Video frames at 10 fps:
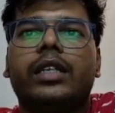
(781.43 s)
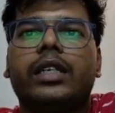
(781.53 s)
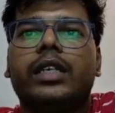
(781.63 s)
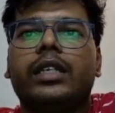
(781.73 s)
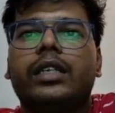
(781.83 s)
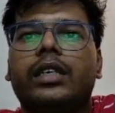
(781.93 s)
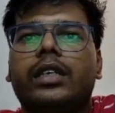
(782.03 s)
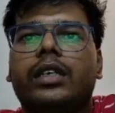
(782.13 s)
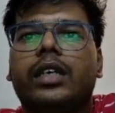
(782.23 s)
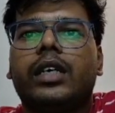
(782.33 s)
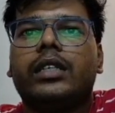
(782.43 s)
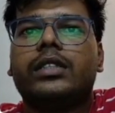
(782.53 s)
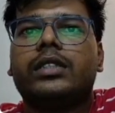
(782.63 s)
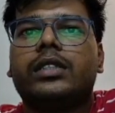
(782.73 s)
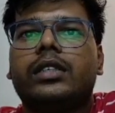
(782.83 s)
Then again it
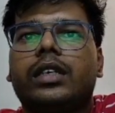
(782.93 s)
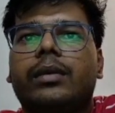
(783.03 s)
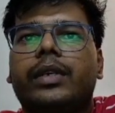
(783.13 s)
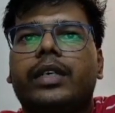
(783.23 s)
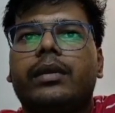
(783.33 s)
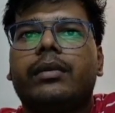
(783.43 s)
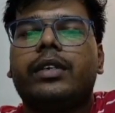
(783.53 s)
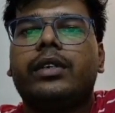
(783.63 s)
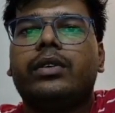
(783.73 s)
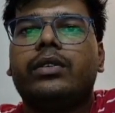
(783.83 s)
is comparatively